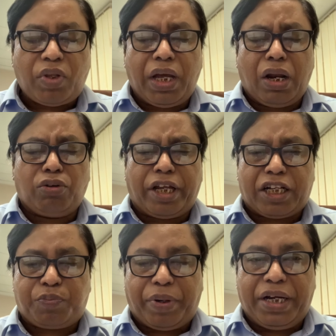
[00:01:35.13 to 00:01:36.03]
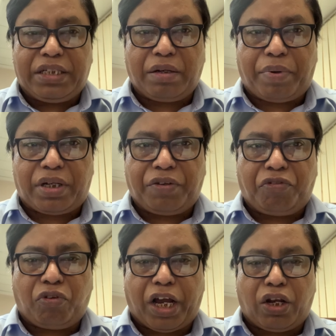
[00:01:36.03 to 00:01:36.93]
allow that expenditure. But if
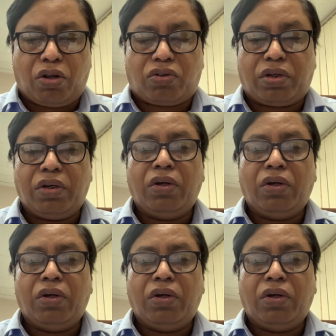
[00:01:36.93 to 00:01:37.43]
you cannot